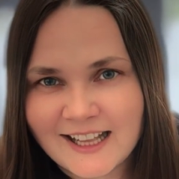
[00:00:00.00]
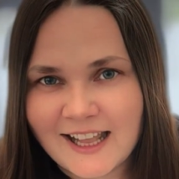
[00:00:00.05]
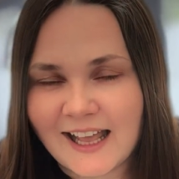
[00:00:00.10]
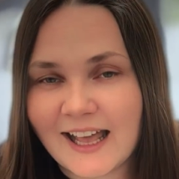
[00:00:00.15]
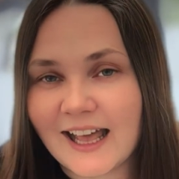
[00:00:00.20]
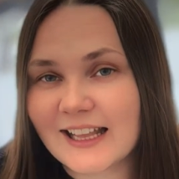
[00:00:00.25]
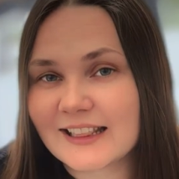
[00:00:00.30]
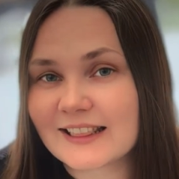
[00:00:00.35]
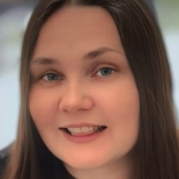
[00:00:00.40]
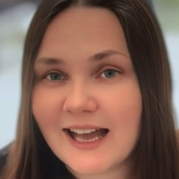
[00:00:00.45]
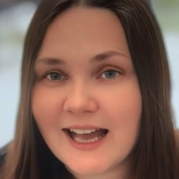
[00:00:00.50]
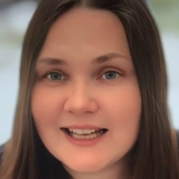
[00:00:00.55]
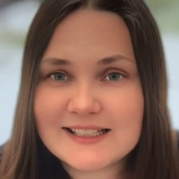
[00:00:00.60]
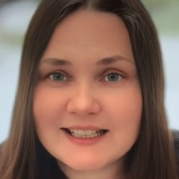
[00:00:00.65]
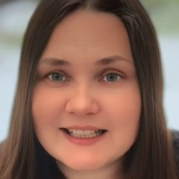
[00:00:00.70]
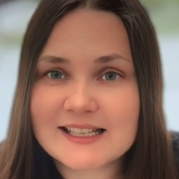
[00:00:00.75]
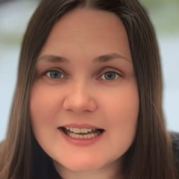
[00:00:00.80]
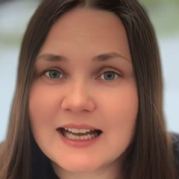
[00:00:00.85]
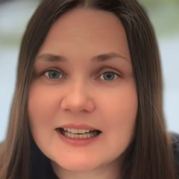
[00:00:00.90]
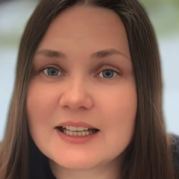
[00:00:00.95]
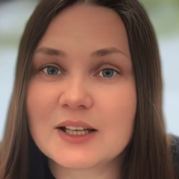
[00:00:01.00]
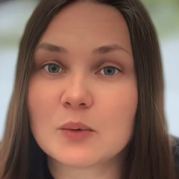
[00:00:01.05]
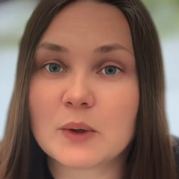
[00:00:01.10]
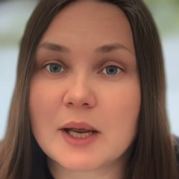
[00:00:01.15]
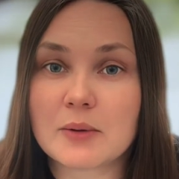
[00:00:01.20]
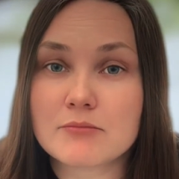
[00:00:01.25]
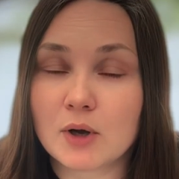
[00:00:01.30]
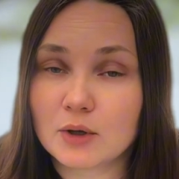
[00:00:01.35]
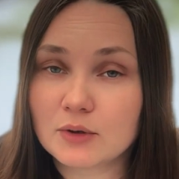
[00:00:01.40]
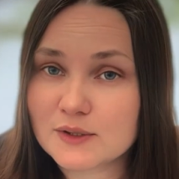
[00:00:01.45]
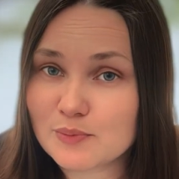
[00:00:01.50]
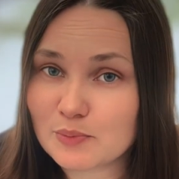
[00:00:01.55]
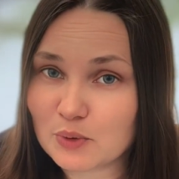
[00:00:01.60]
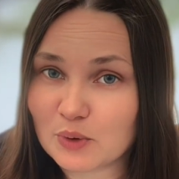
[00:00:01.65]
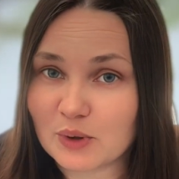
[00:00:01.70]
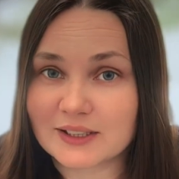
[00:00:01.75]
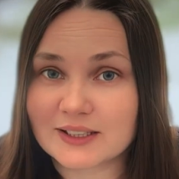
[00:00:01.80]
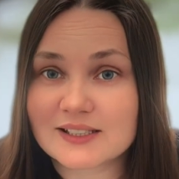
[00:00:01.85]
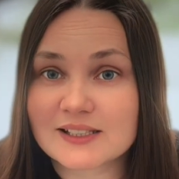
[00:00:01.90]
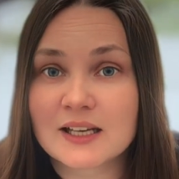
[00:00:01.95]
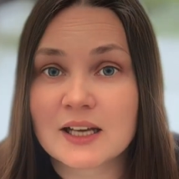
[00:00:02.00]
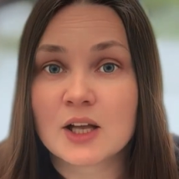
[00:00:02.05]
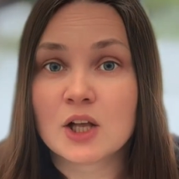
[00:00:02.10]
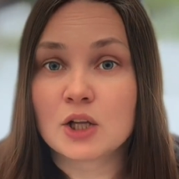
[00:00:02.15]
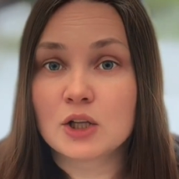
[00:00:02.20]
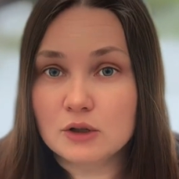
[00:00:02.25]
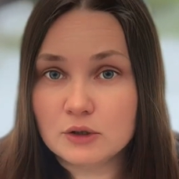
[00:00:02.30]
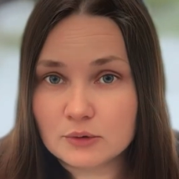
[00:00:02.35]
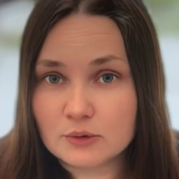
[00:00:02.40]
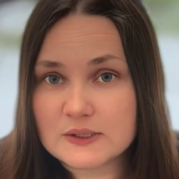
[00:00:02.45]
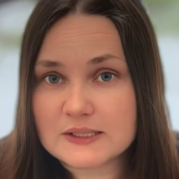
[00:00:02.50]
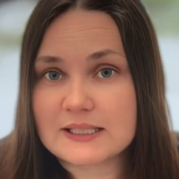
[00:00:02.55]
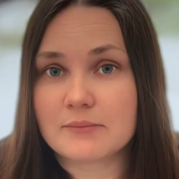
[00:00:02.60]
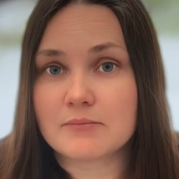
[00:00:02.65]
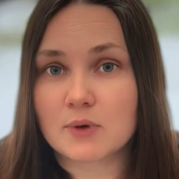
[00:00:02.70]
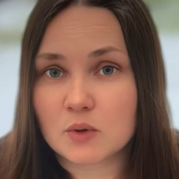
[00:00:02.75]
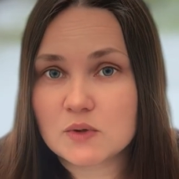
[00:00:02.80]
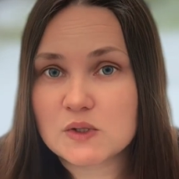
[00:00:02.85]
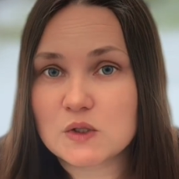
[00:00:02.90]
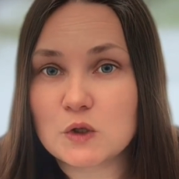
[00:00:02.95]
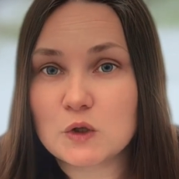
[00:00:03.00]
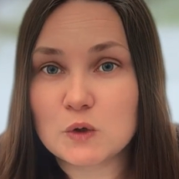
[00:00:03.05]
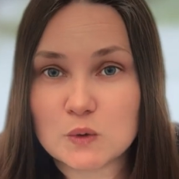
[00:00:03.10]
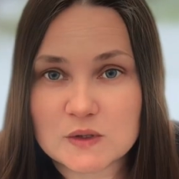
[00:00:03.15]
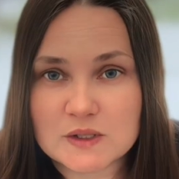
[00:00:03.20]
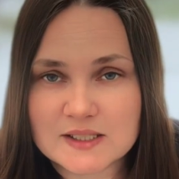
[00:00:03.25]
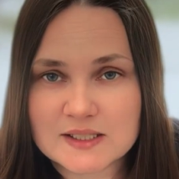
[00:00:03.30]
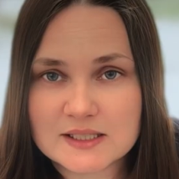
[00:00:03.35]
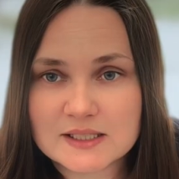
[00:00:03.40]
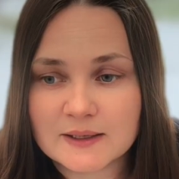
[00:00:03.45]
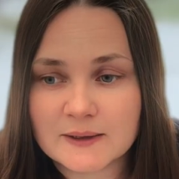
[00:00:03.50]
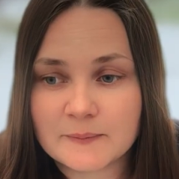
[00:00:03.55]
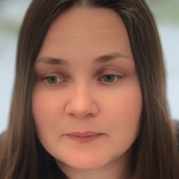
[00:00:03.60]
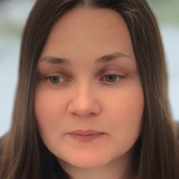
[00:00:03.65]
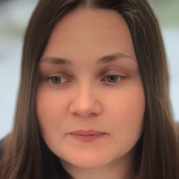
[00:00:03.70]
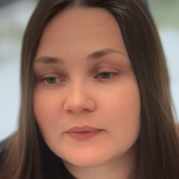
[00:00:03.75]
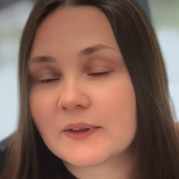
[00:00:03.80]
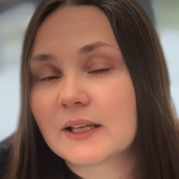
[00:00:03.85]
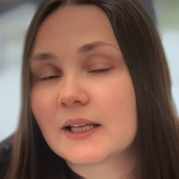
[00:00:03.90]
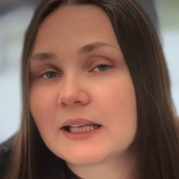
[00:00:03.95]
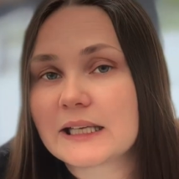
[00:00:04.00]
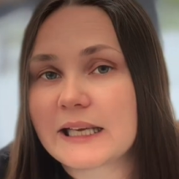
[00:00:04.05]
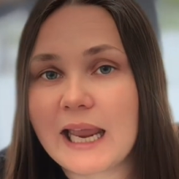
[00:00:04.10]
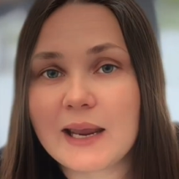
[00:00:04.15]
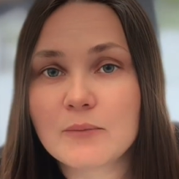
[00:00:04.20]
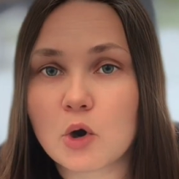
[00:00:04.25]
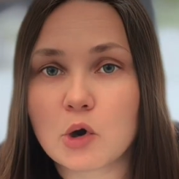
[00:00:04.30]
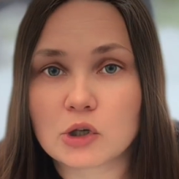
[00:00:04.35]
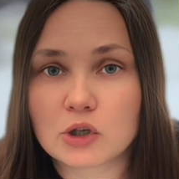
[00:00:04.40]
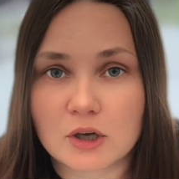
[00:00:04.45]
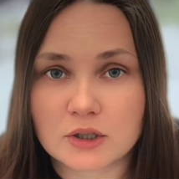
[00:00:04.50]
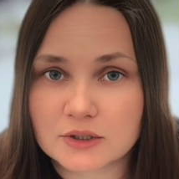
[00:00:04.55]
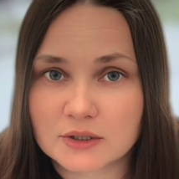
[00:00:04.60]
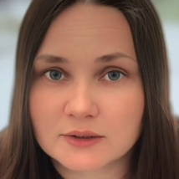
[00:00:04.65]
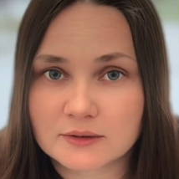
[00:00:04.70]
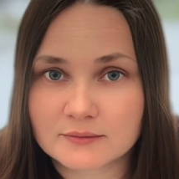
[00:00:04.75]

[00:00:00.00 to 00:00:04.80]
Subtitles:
And that's exactly where most products lose the most users, game or not.